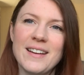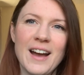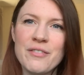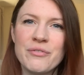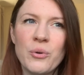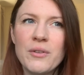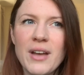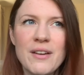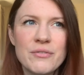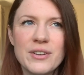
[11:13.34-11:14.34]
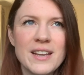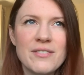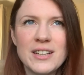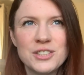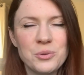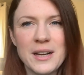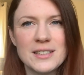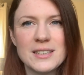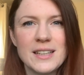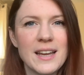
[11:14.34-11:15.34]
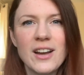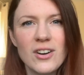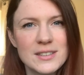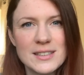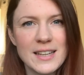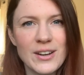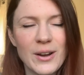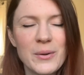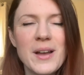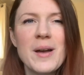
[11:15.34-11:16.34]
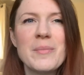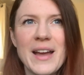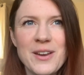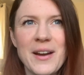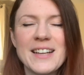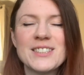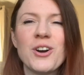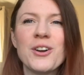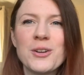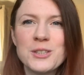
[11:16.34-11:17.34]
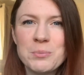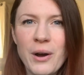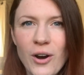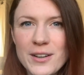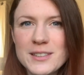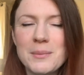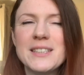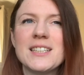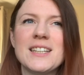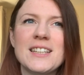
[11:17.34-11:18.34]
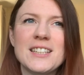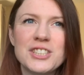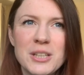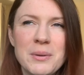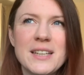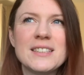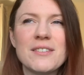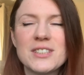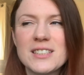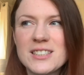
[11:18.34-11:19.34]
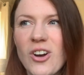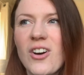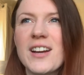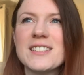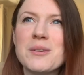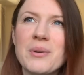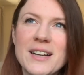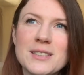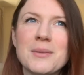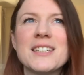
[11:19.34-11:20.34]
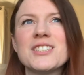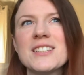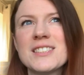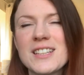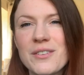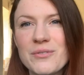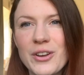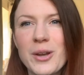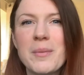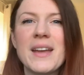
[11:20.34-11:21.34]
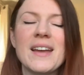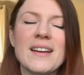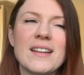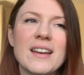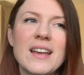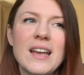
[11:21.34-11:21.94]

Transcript: I've thought of every eventuality. They can't say no. But anyway, it's got to go to the partners meeting and the GPs have to decide and the practice manager has to confirm it. And